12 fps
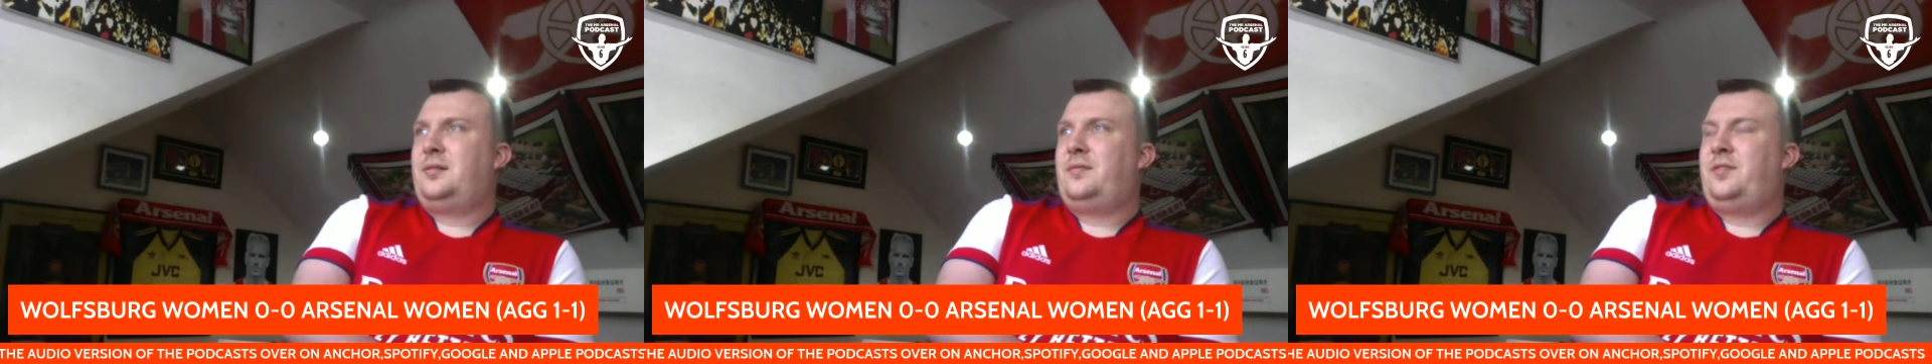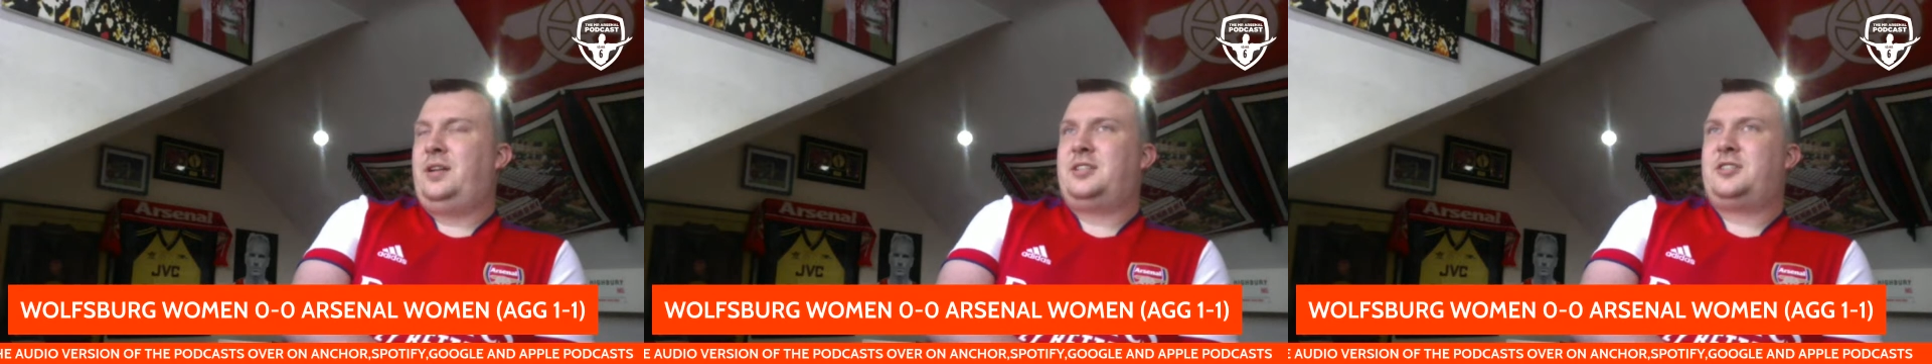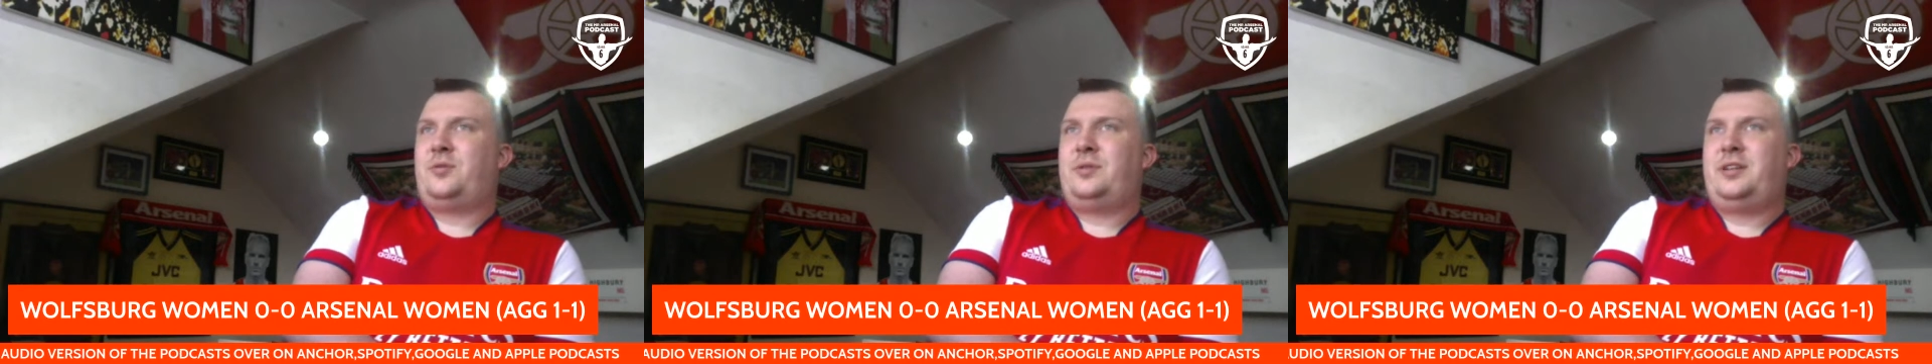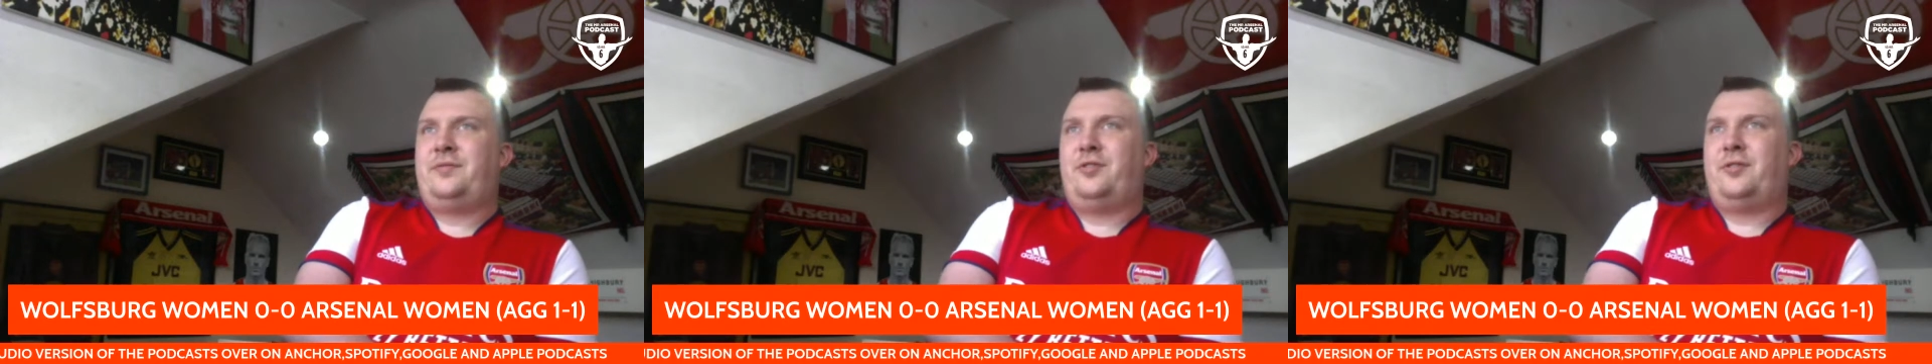for these
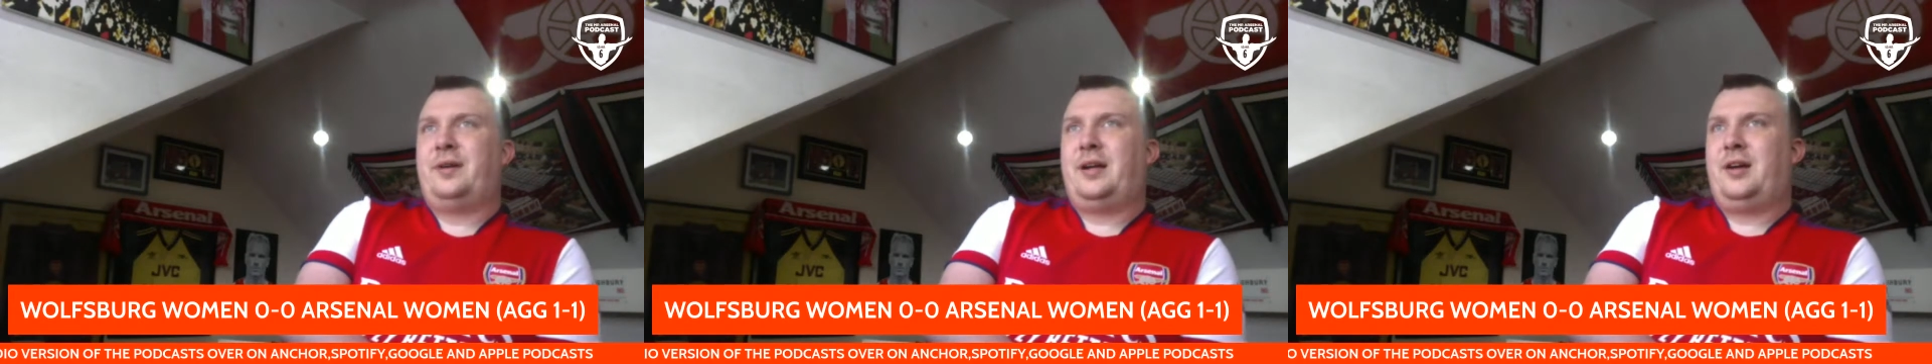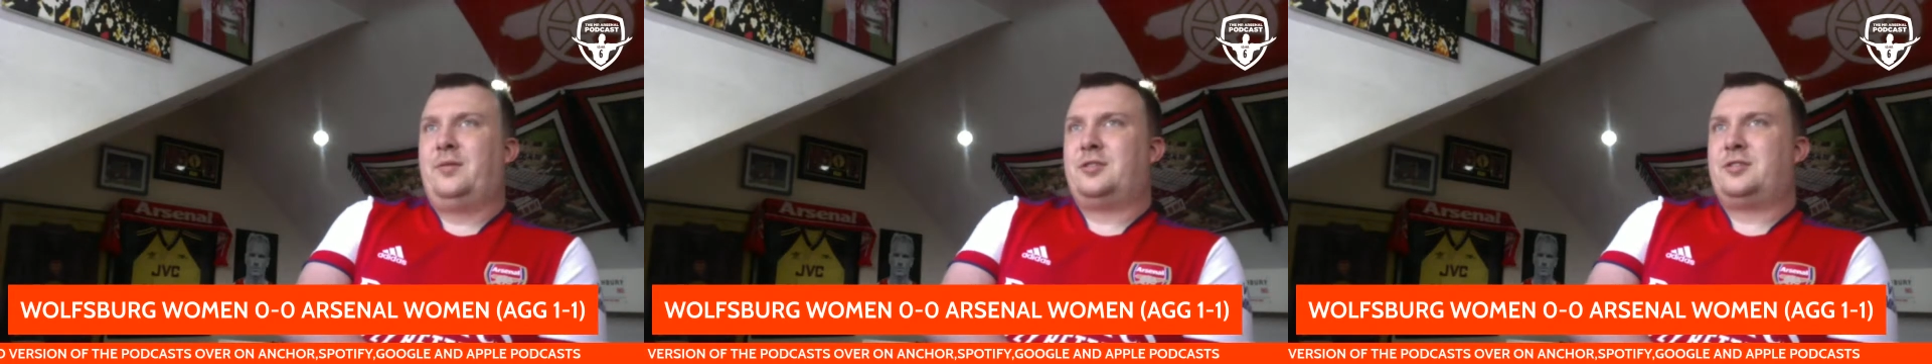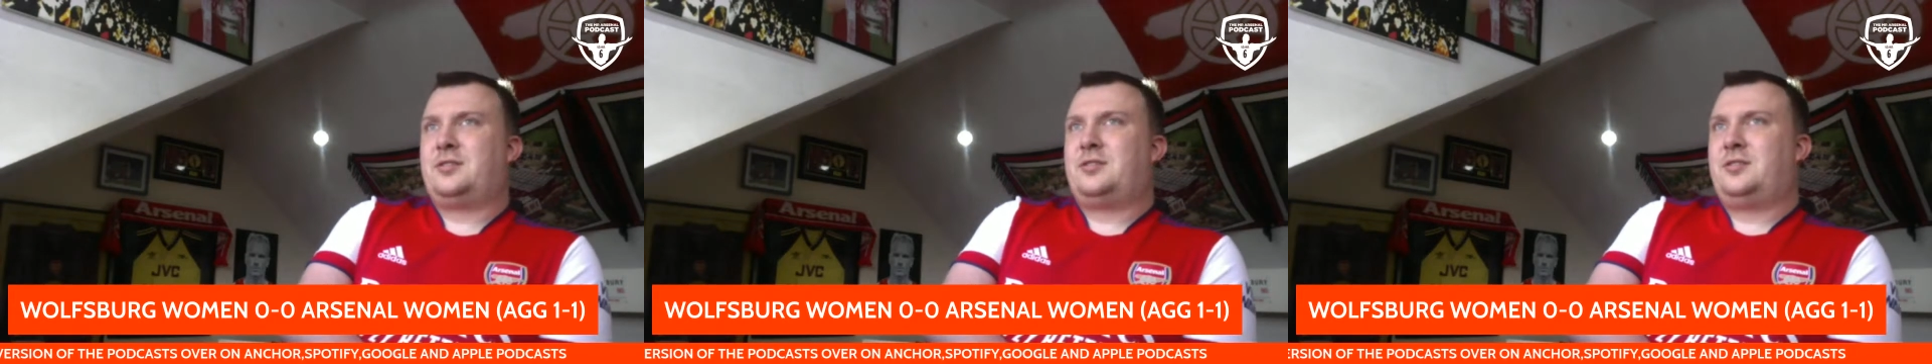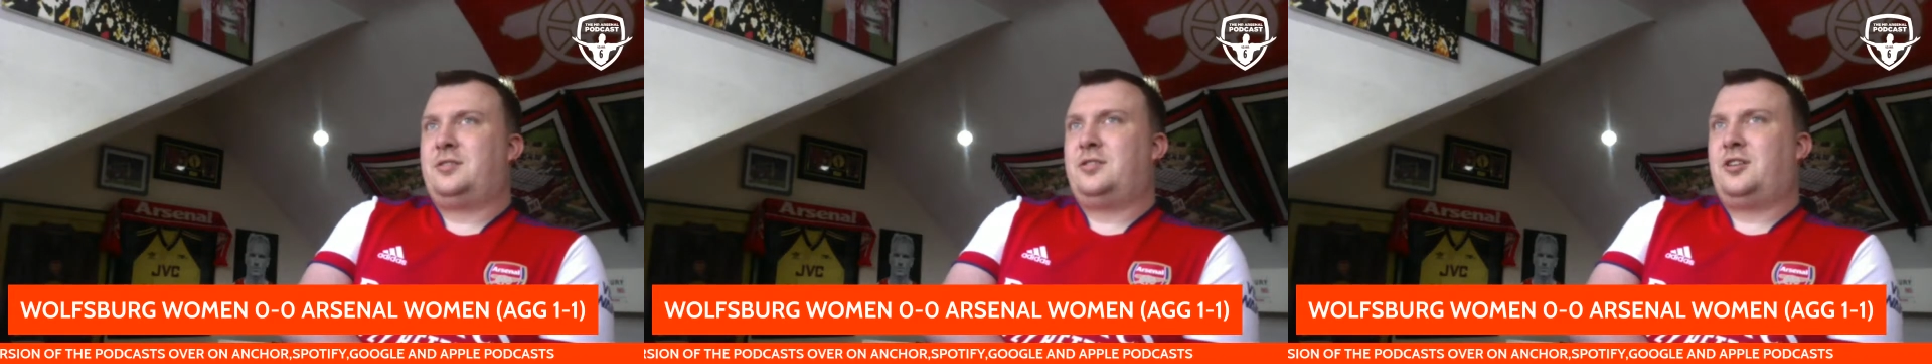24 hours,
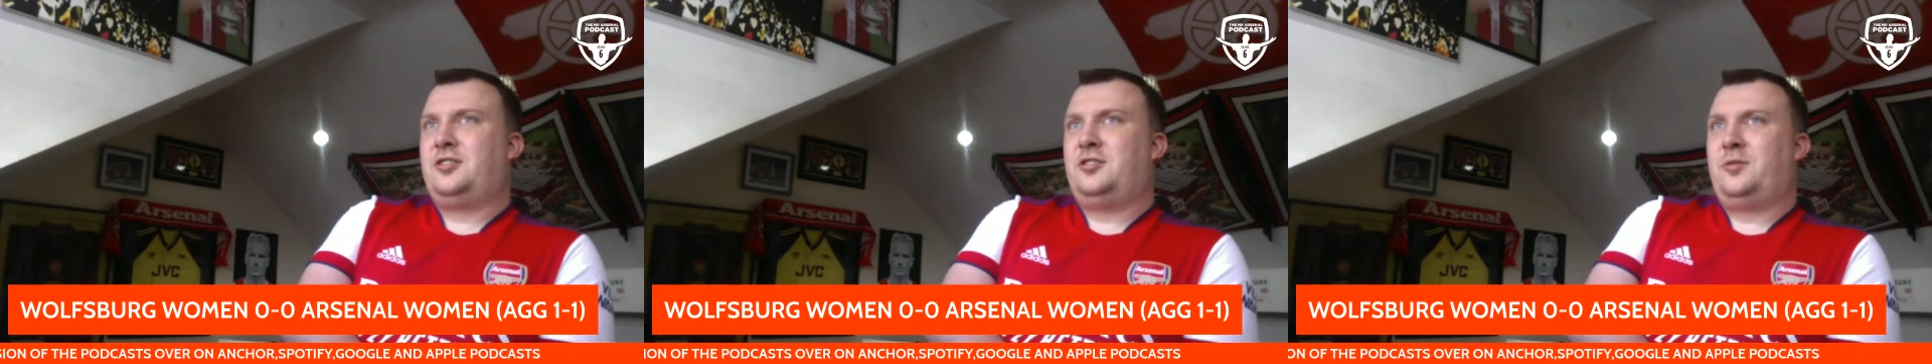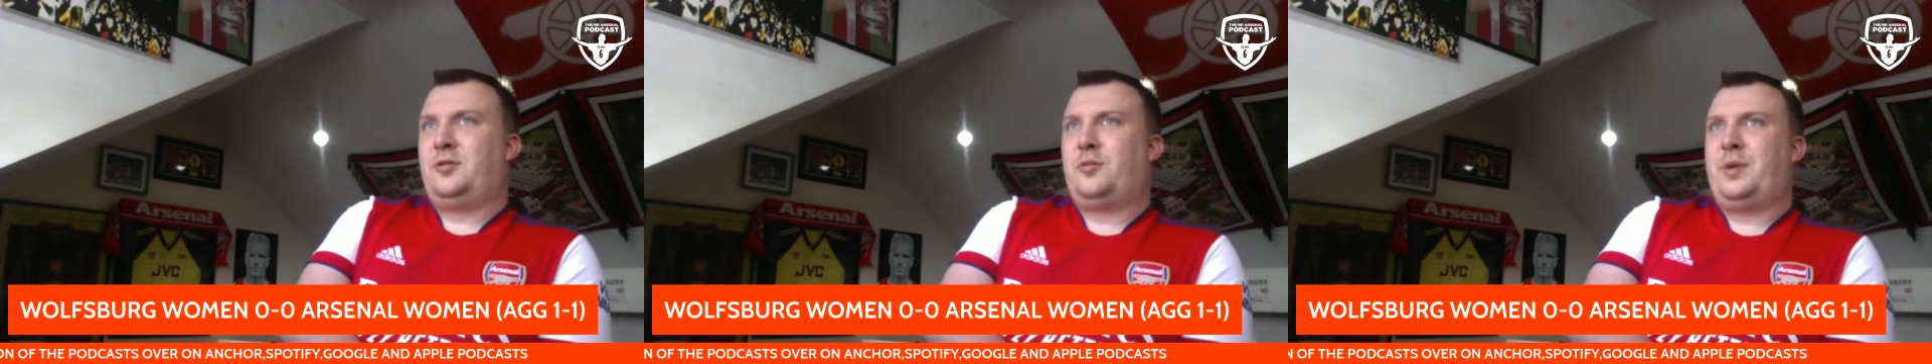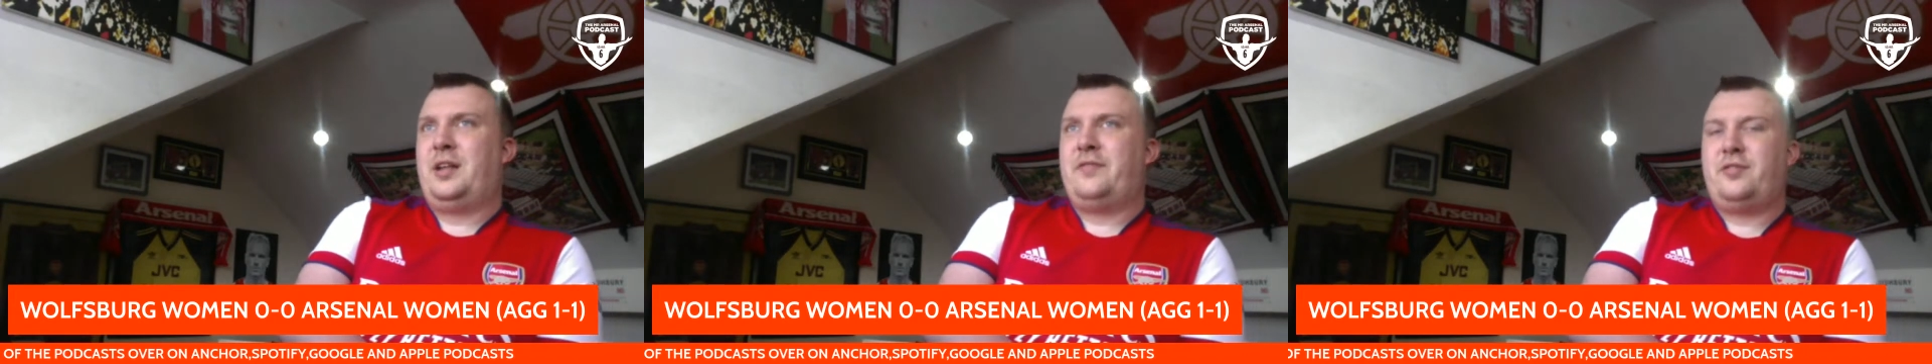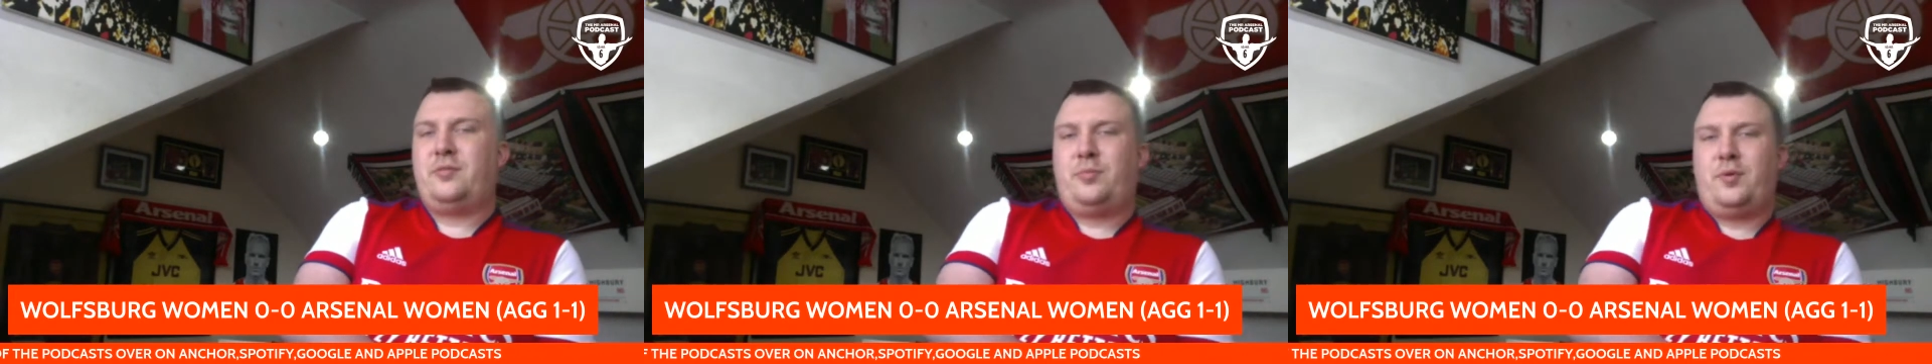Tottenham could be
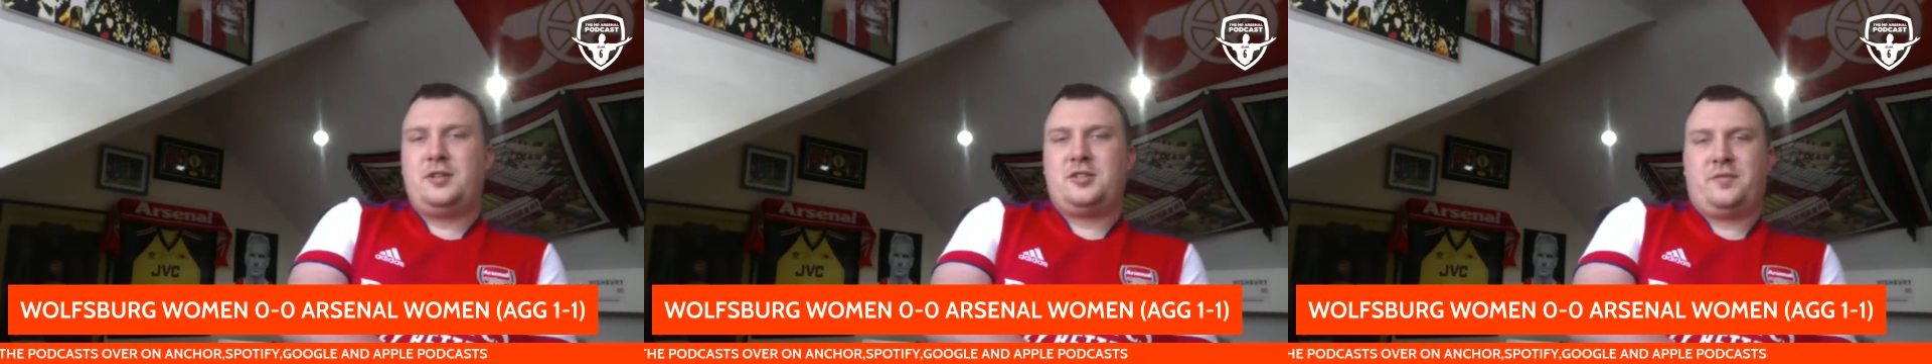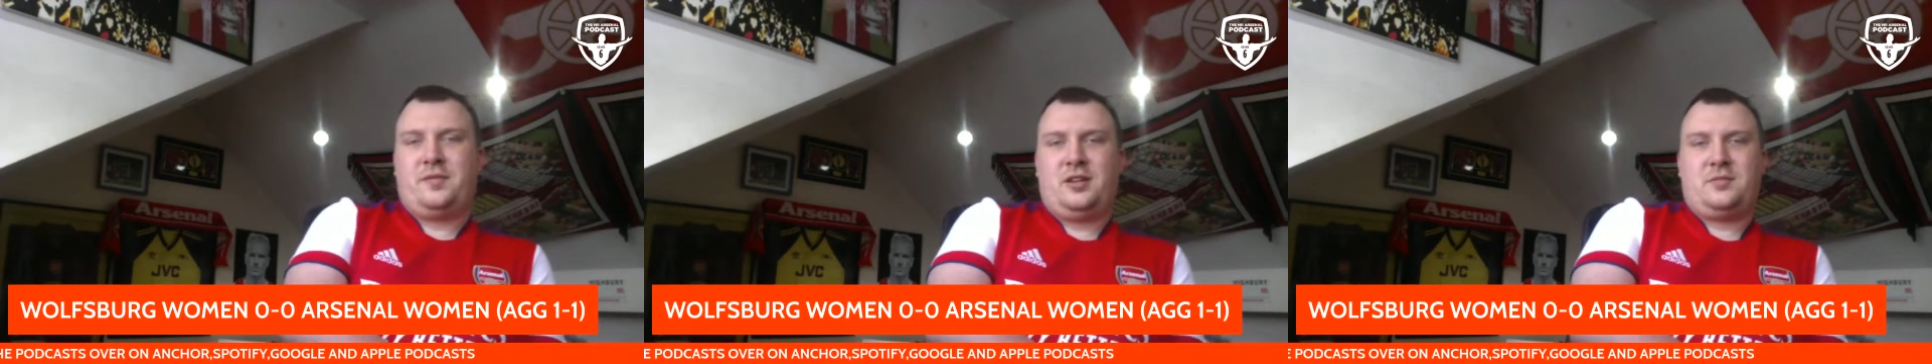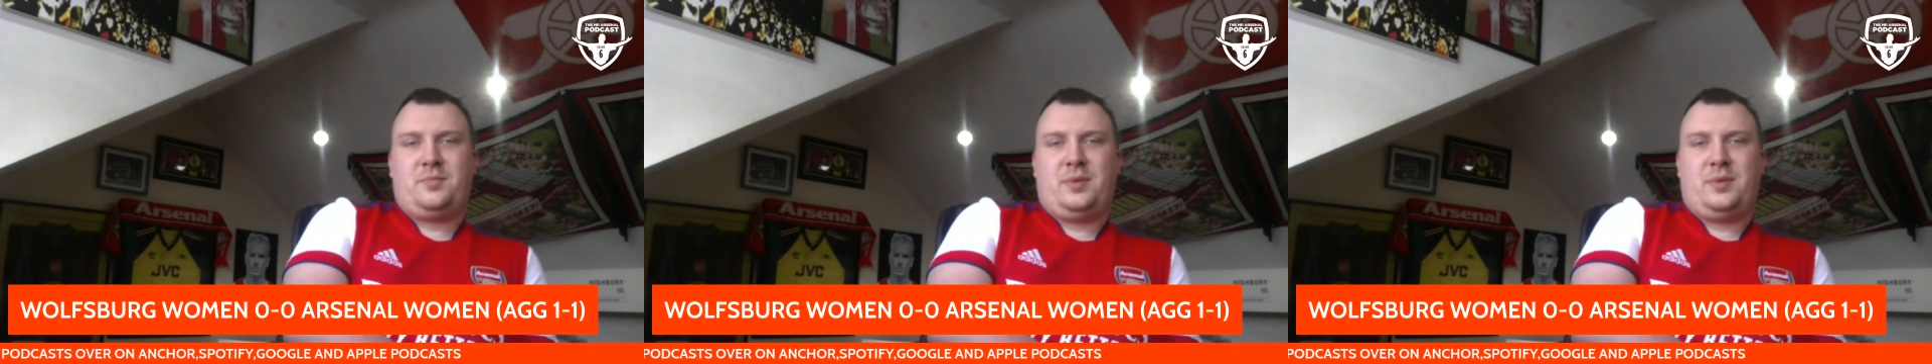level on points with us,